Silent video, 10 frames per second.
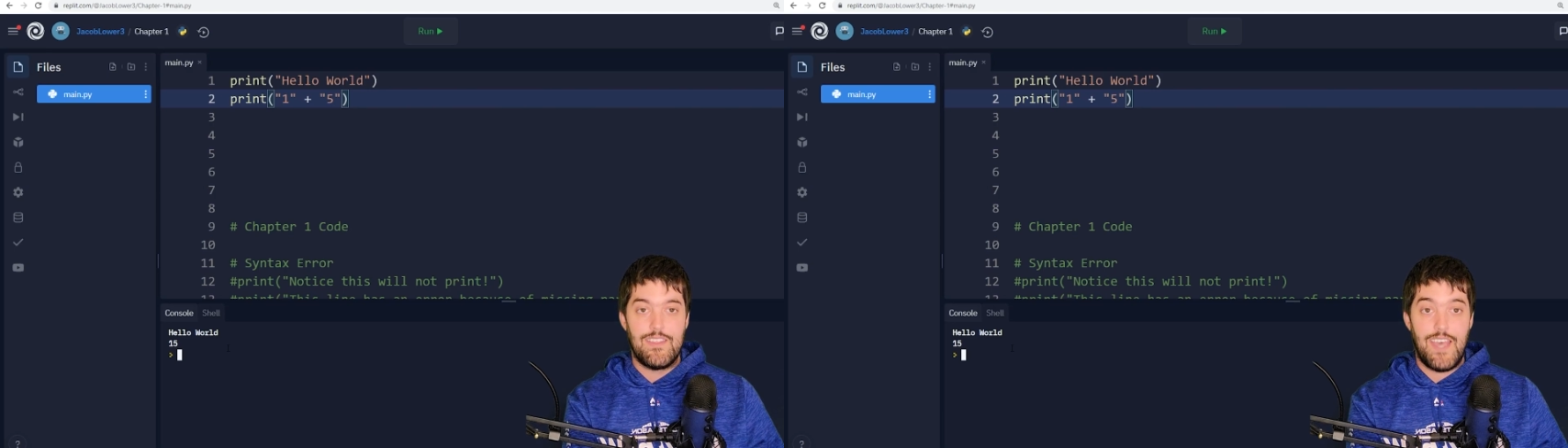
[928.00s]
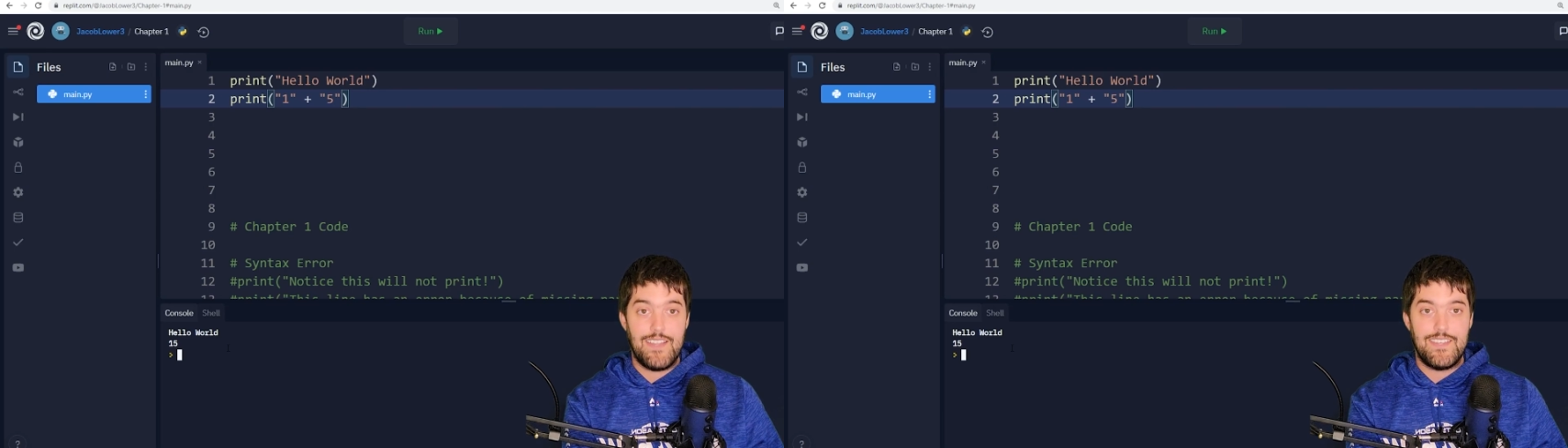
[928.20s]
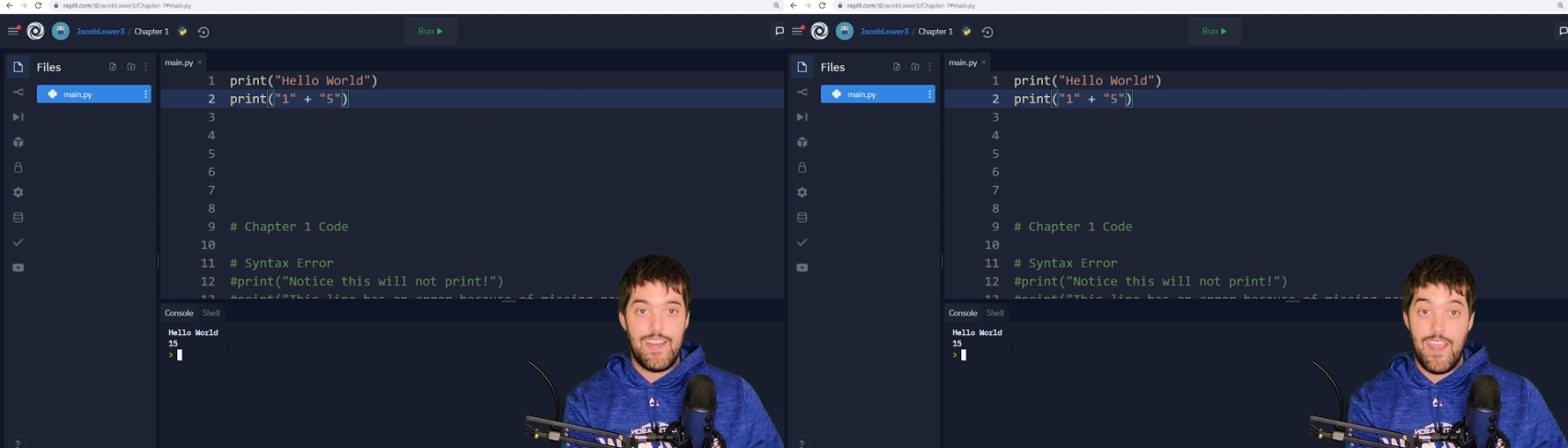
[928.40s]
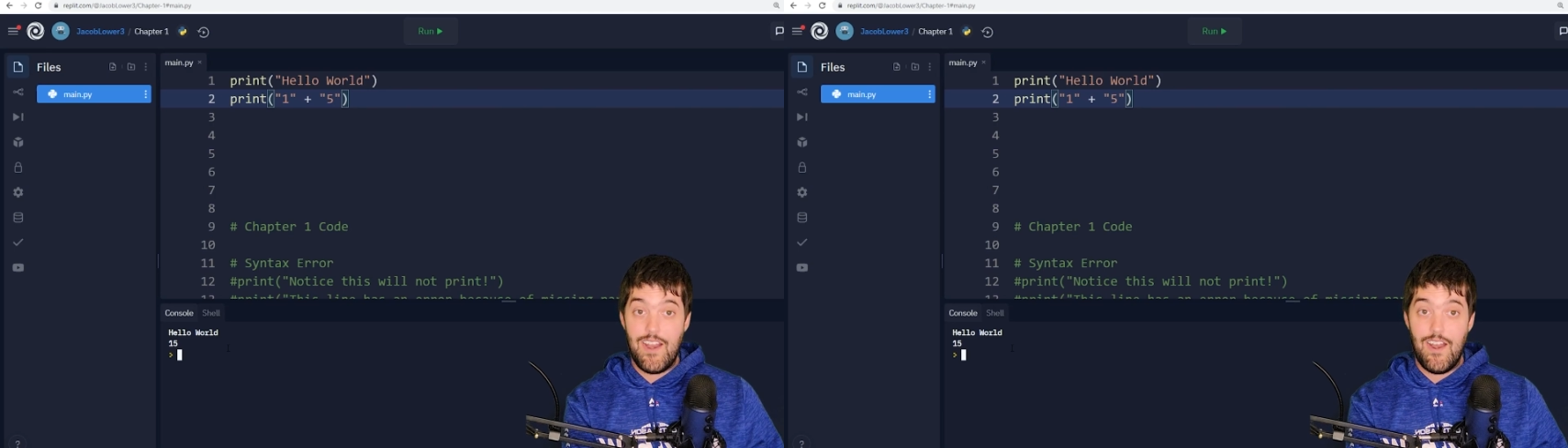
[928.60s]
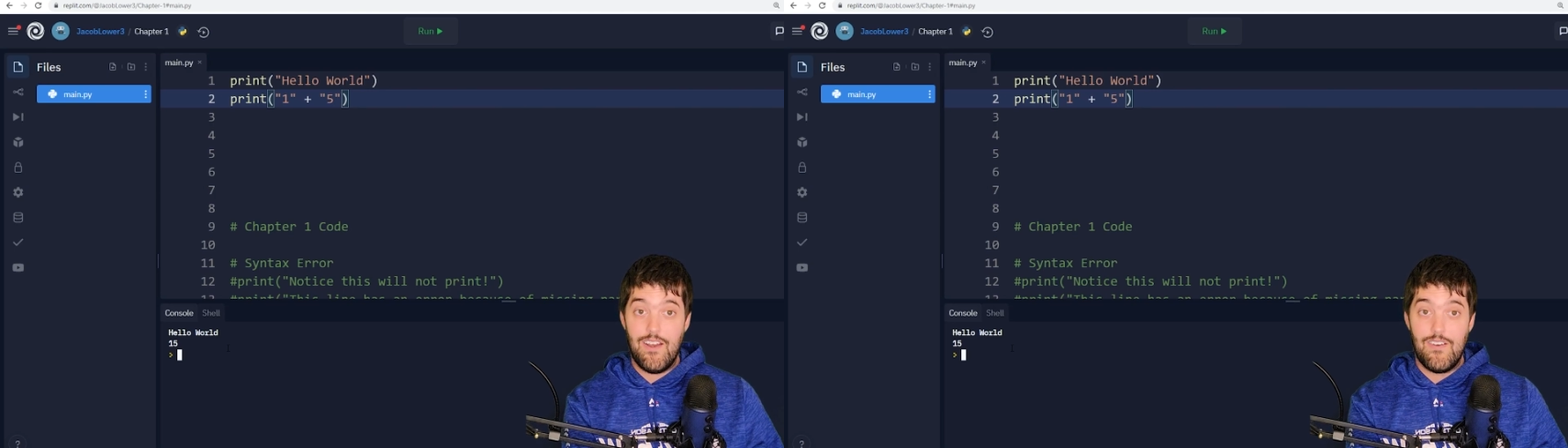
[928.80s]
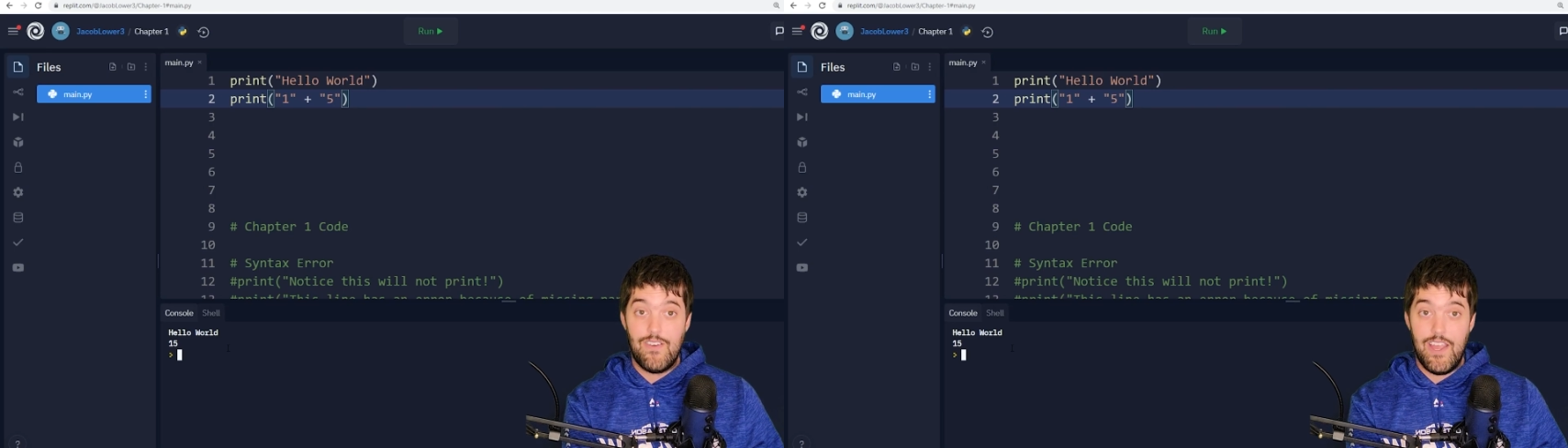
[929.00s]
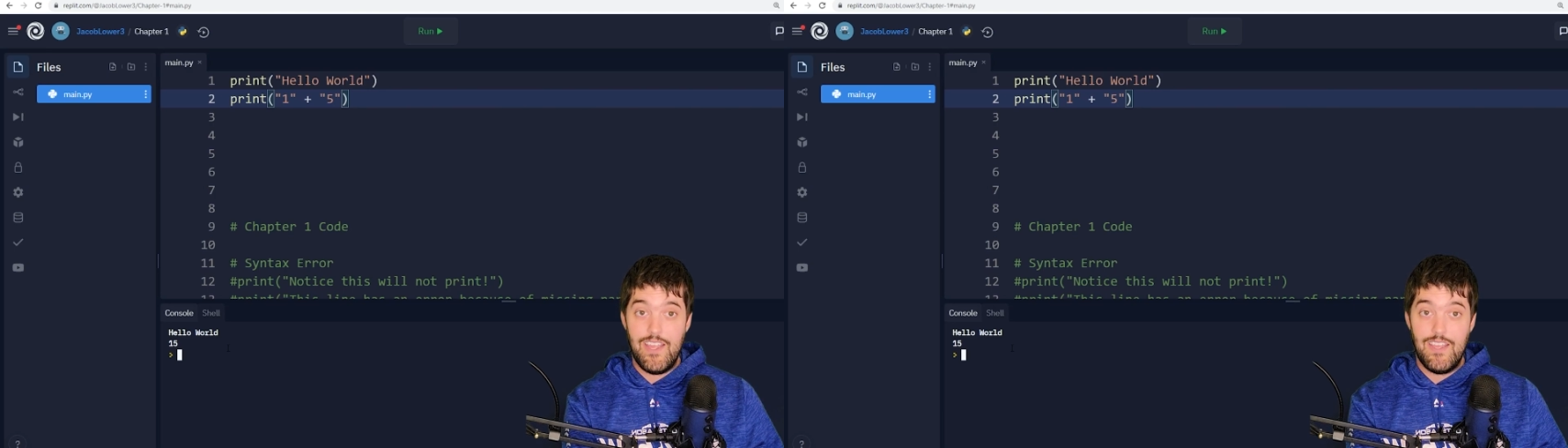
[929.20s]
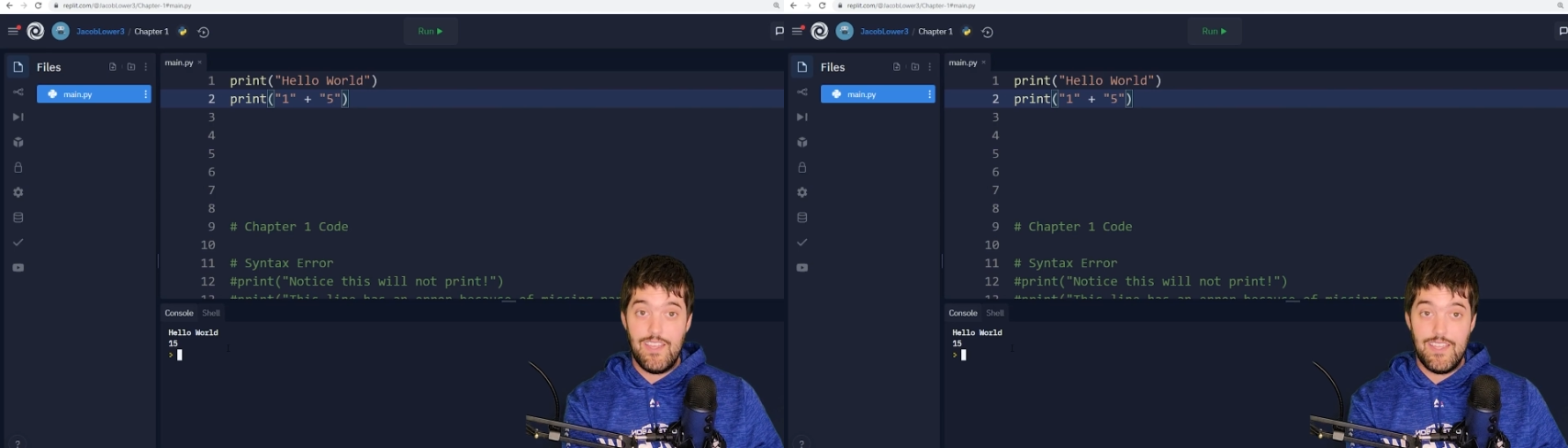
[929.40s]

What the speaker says: that's an error, right?